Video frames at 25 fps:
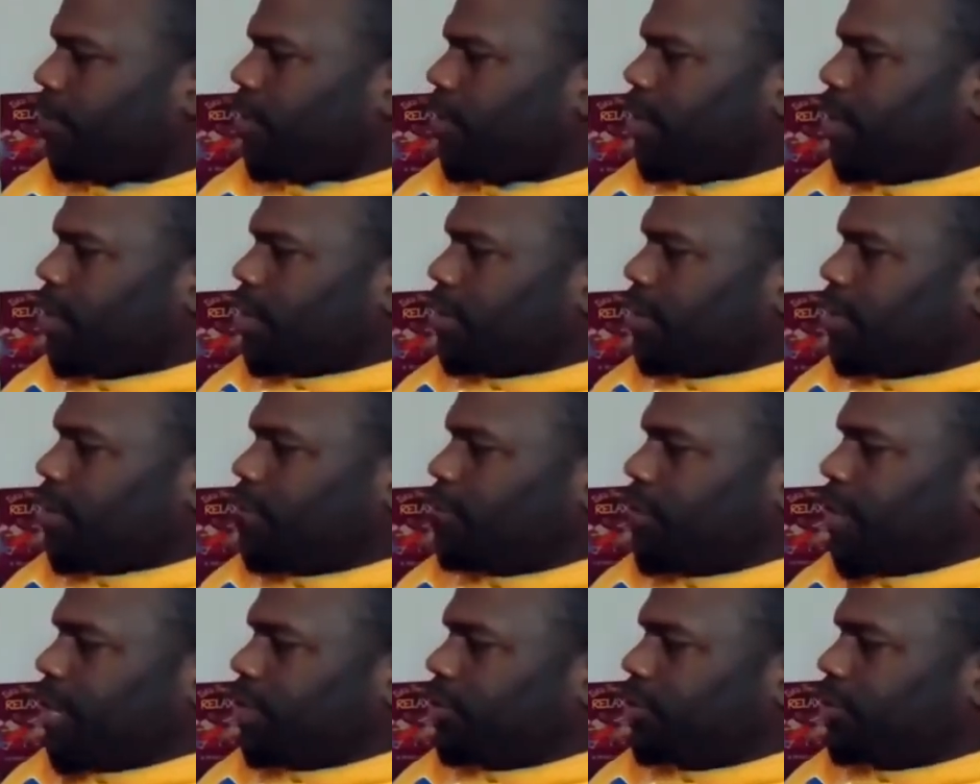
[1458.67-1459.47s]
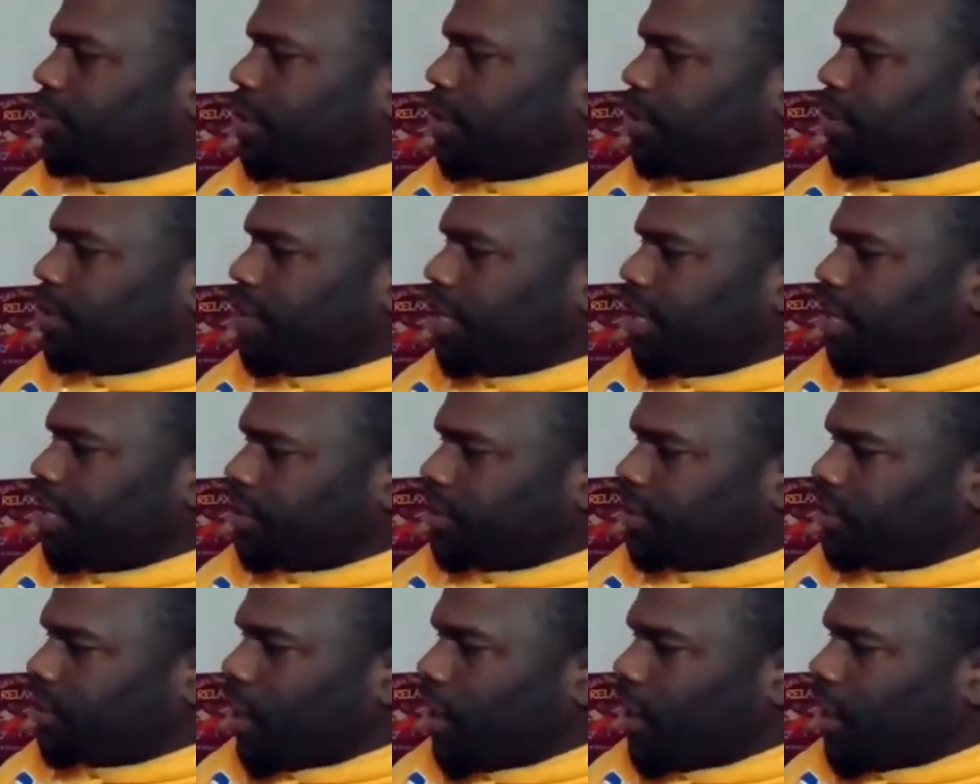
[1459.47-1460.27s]
The big judge
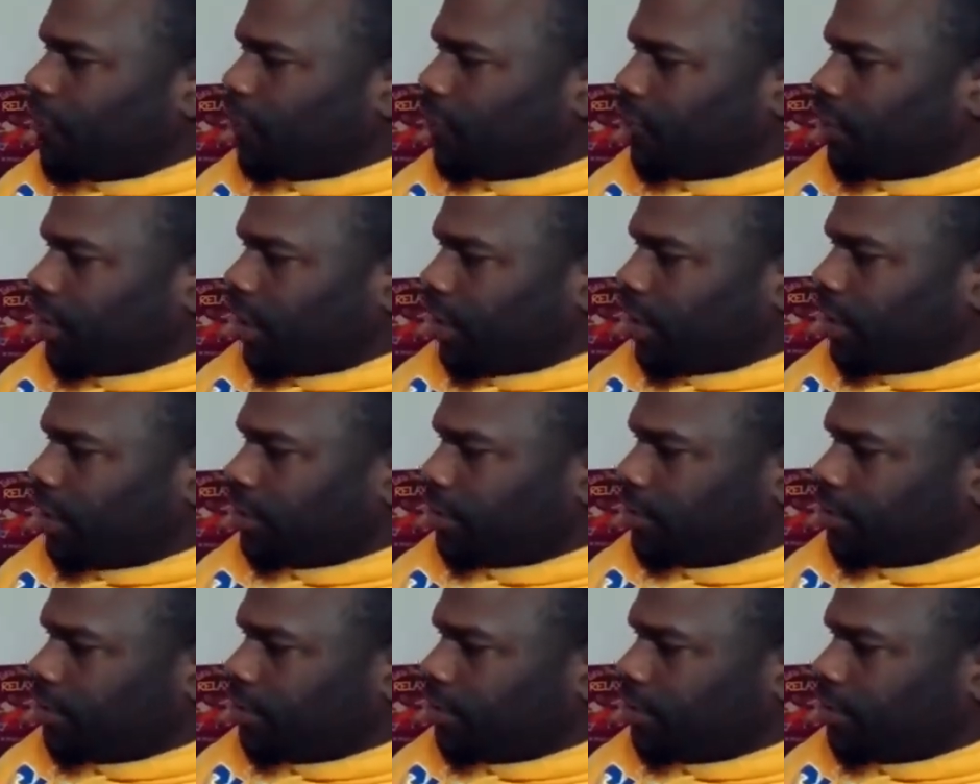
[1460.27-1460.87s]
hissed softly.